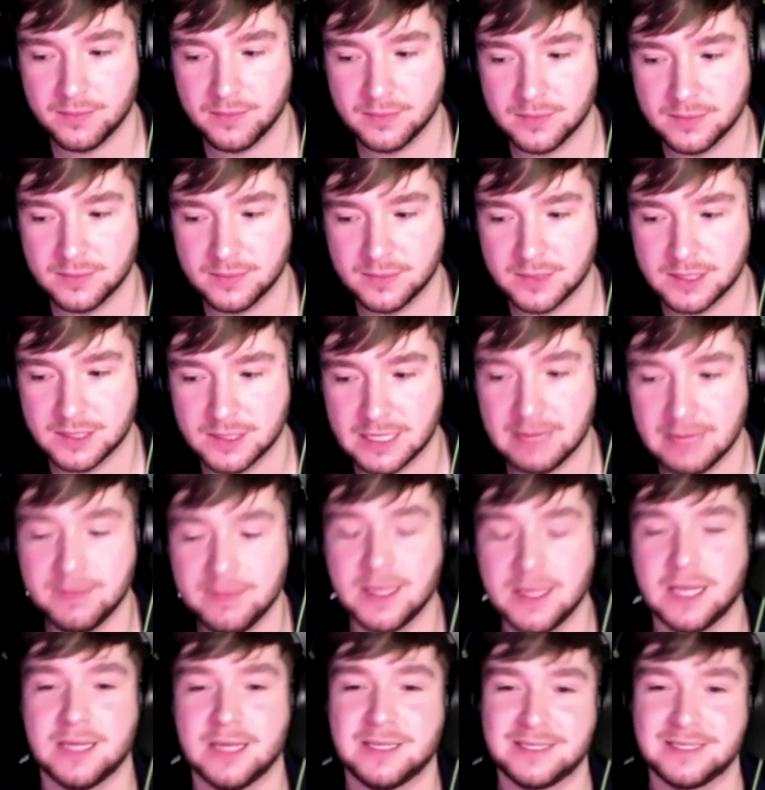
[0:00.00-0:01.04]

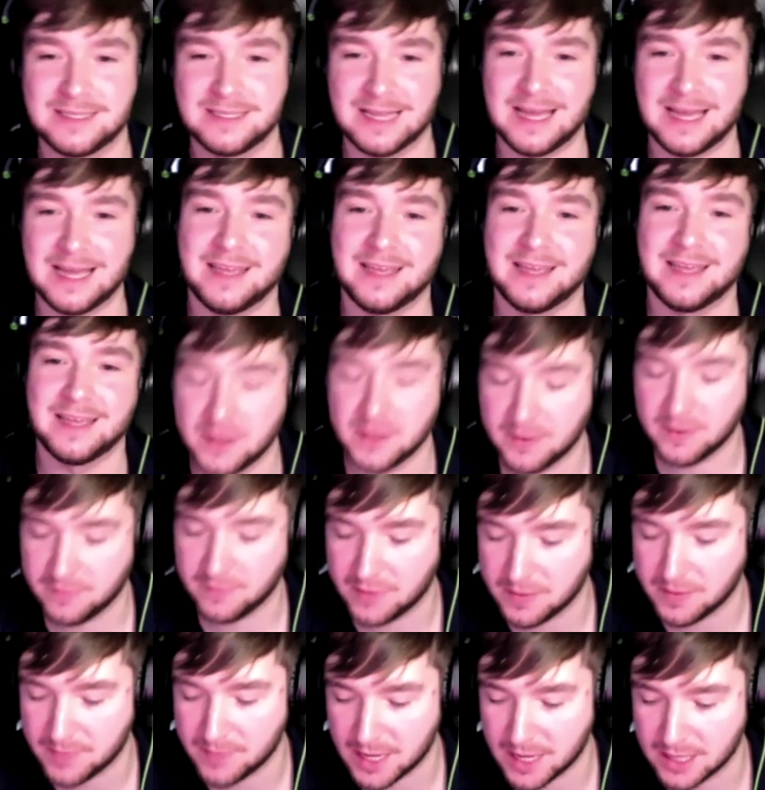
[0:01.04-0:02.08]
stimulus, like if
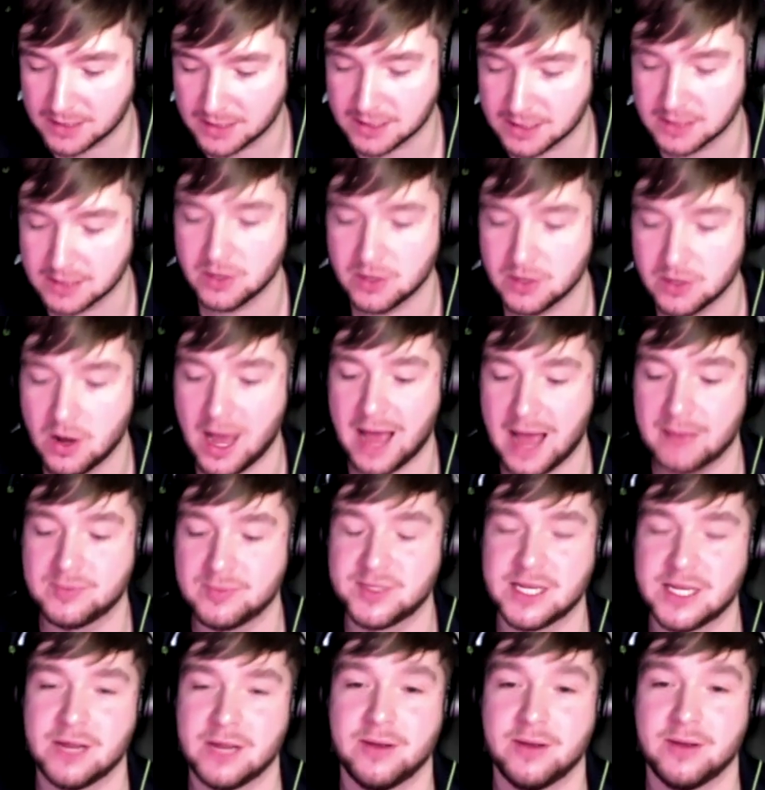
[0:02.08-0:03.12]
the person's not
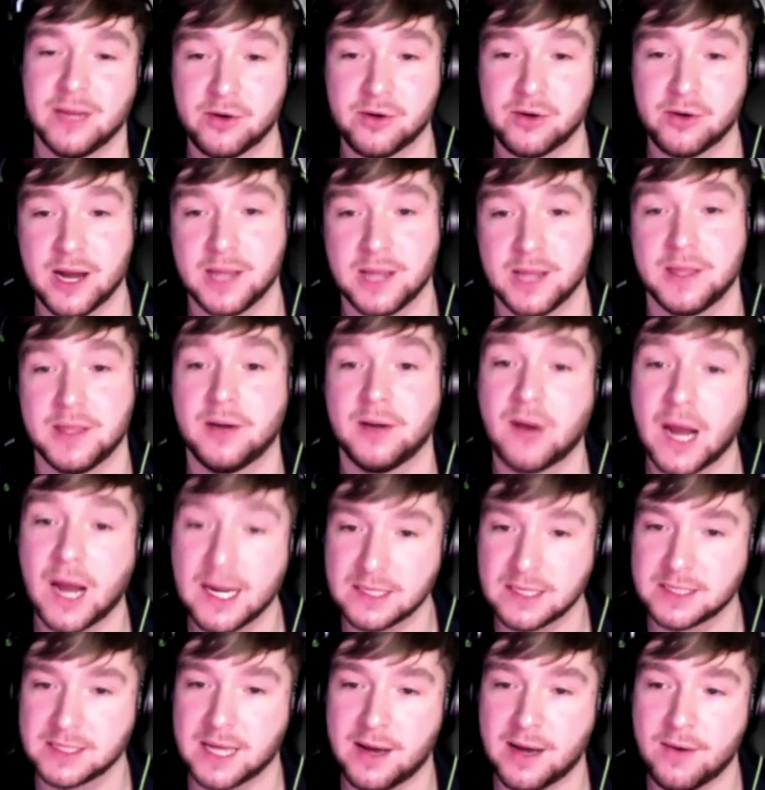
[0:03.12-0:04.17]
absolutely crying their
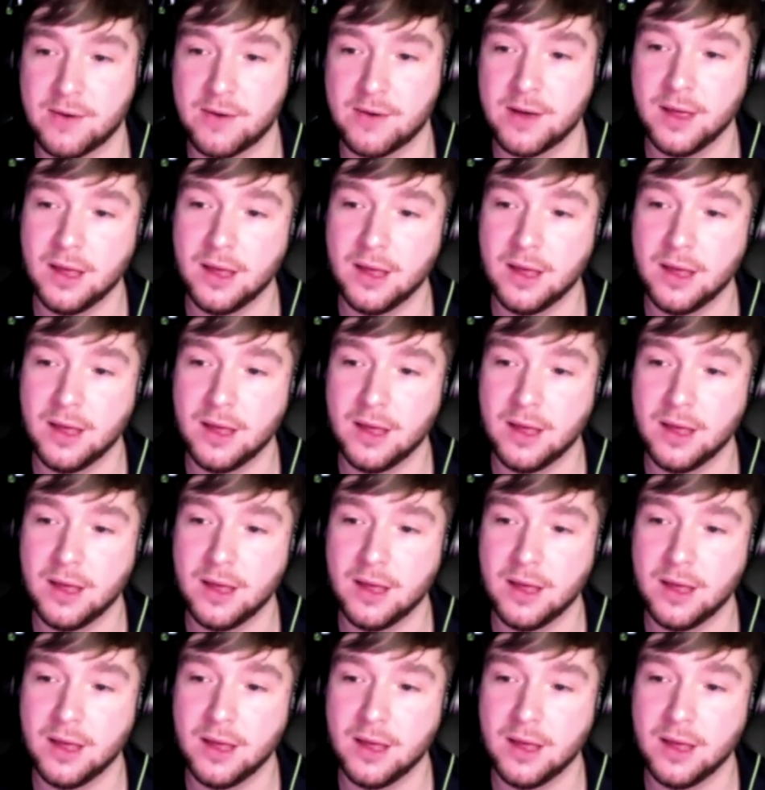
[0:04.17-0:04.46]
eyes out,